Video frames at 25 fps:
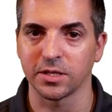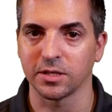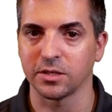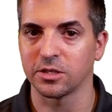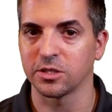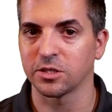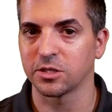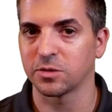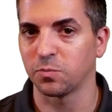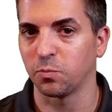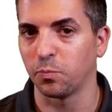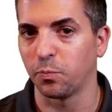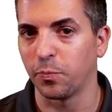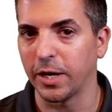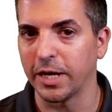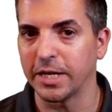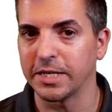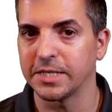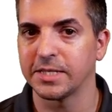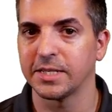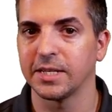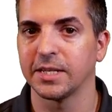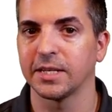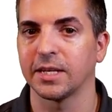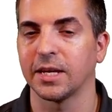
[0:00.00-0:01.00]
just
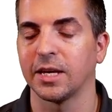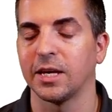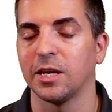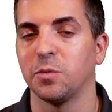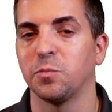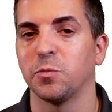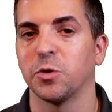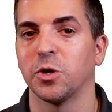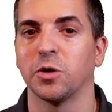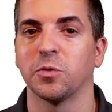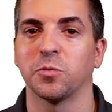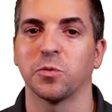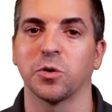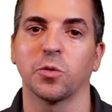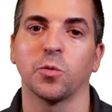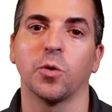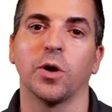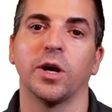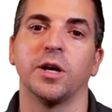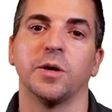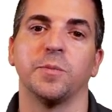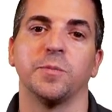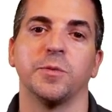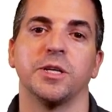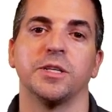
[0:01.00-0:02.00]
basic HIPAA
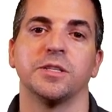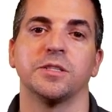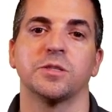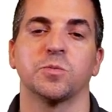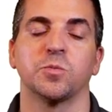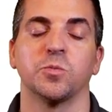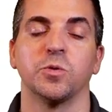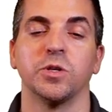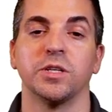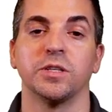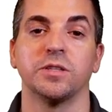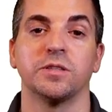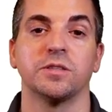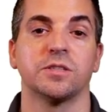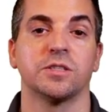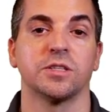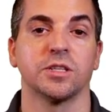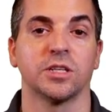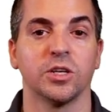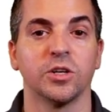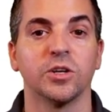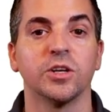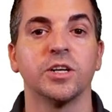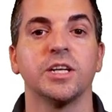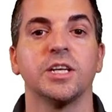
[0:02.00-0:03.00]
requirements with
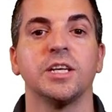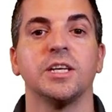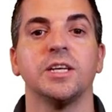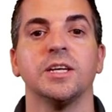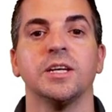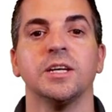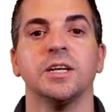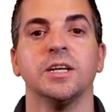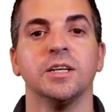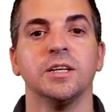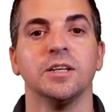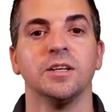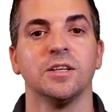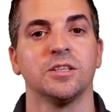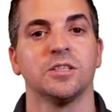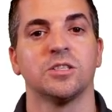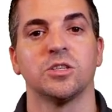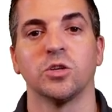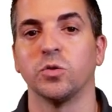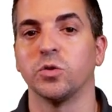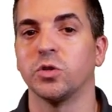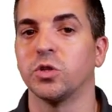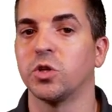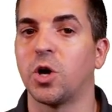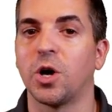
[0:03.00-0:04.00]
security.
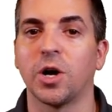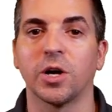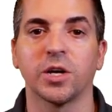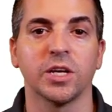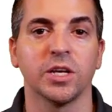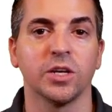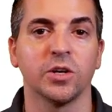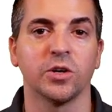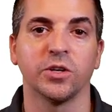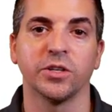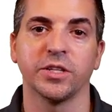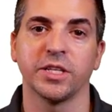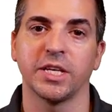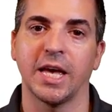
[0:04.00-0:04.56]
So logging all the